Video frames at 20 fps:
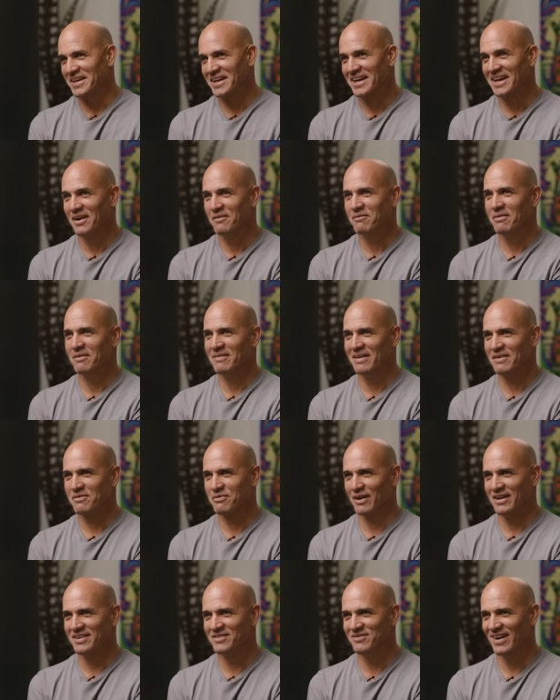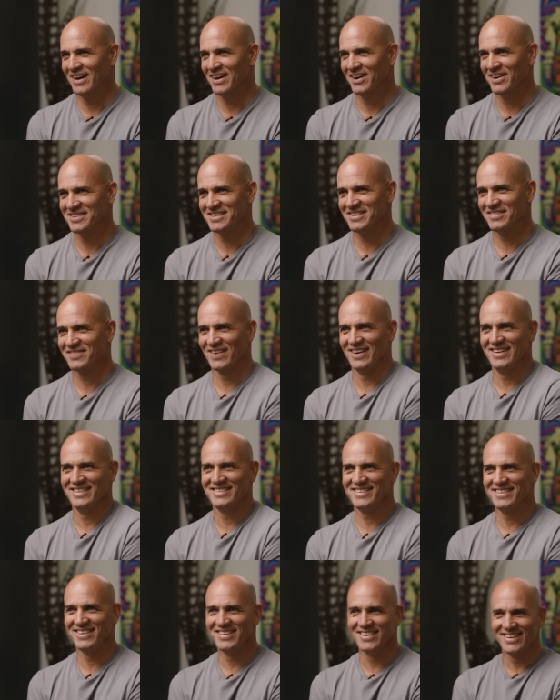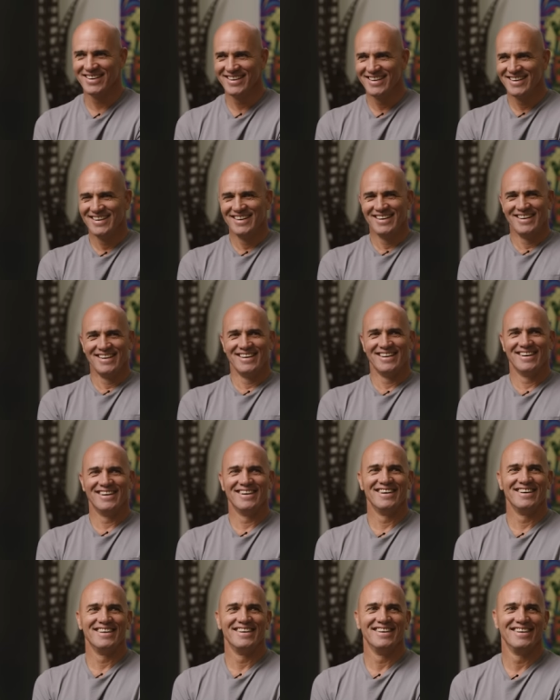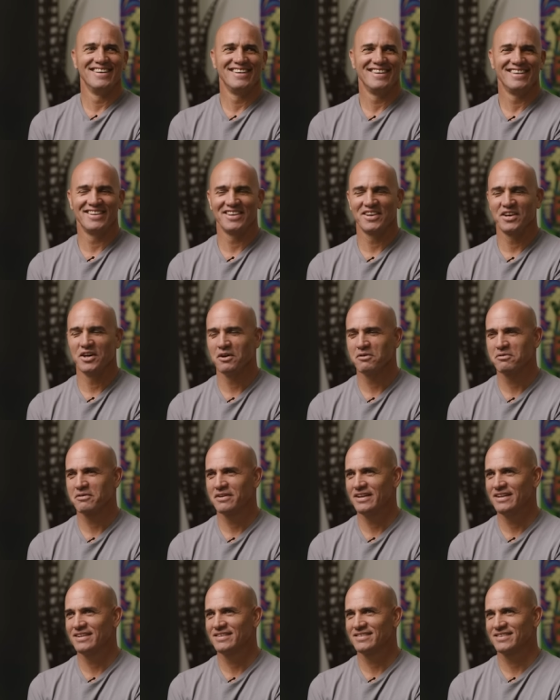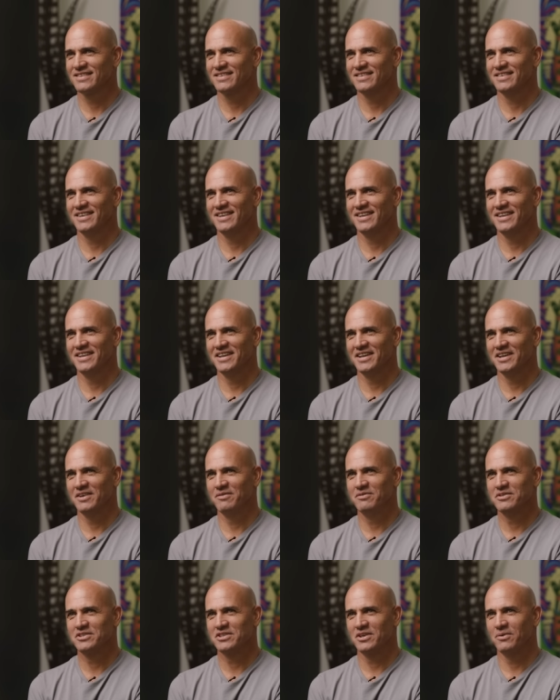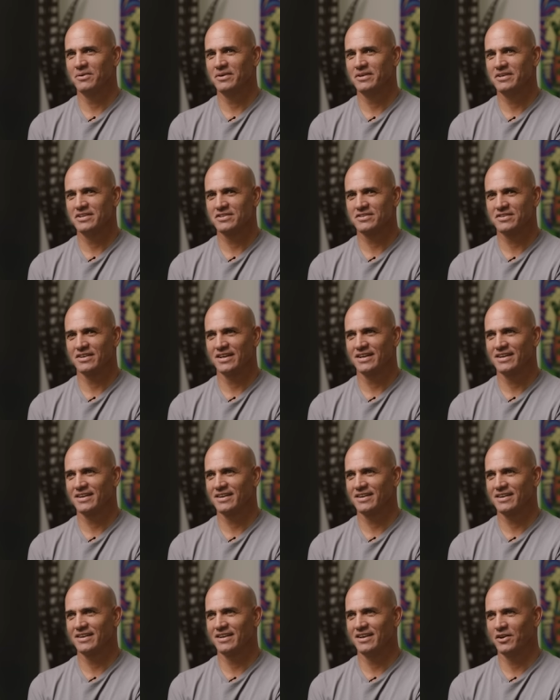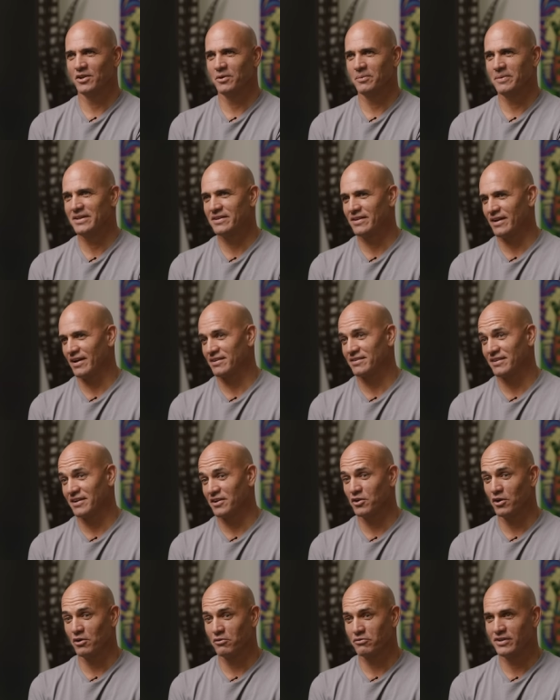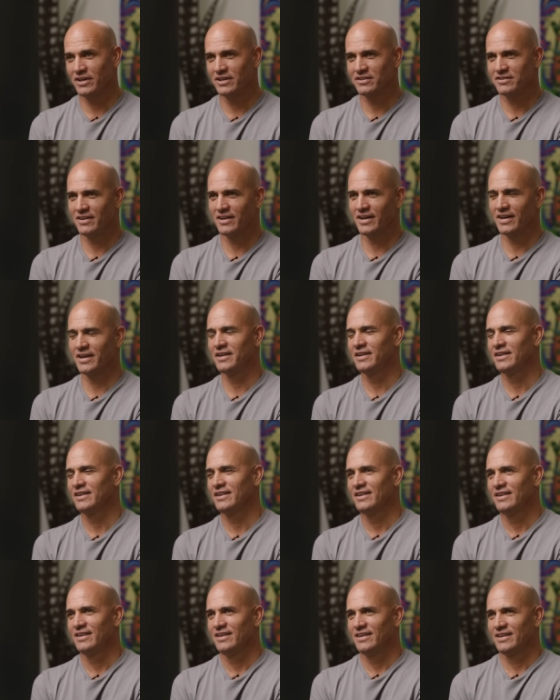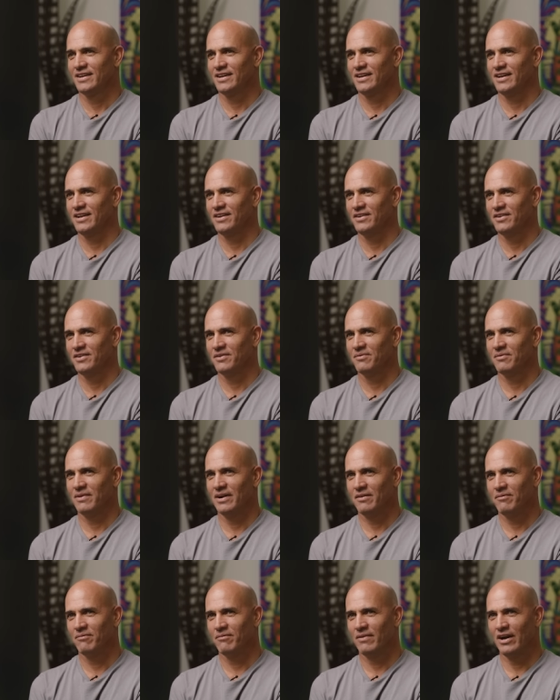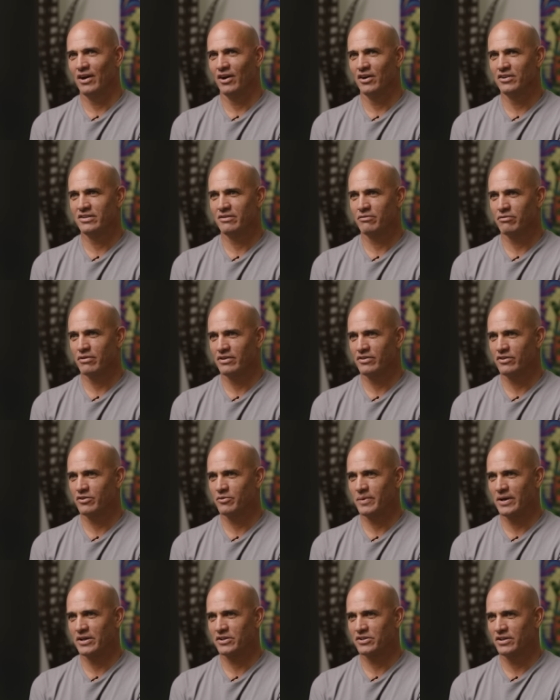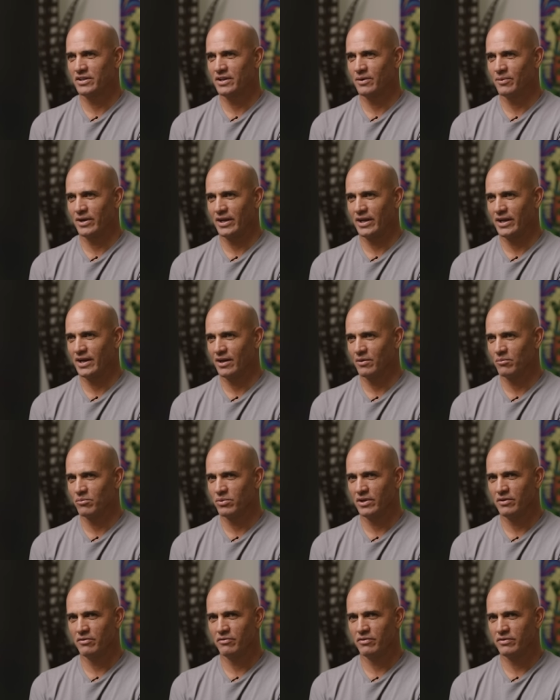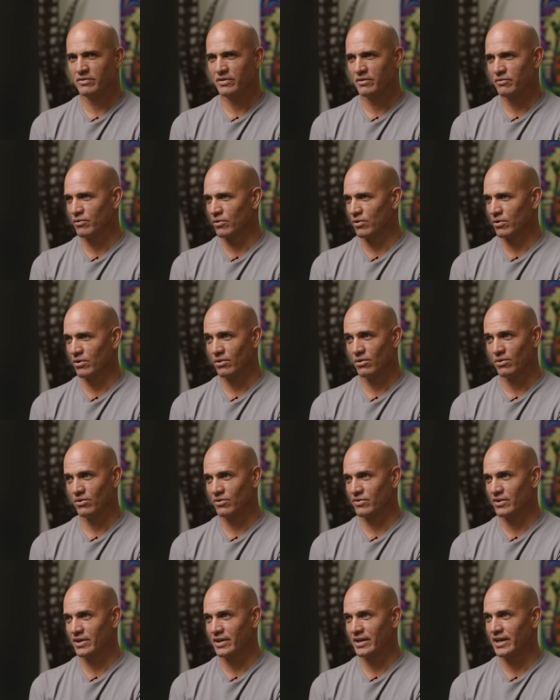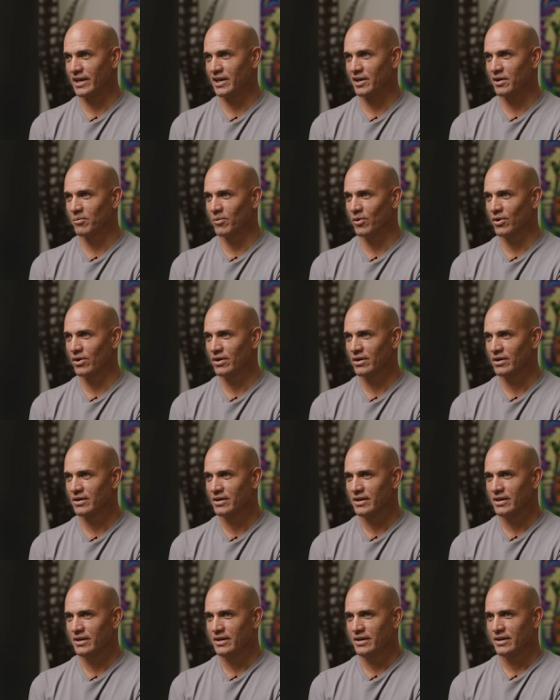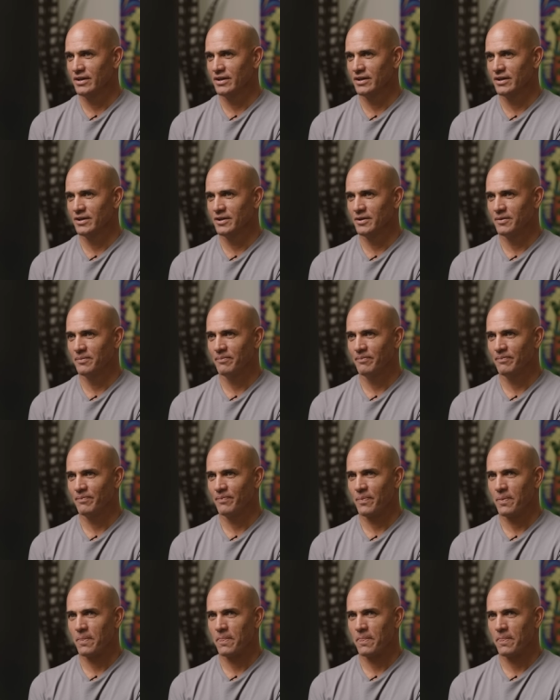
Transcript: the account, but my friend, my Aussie friends do. Uh, yeah, the Golf Geeks, and um, so we just like you know there'd be texts like Golf Geeks today, and my, my Aussie friends especially they want to get out and play 54 holes in a day or more. Um,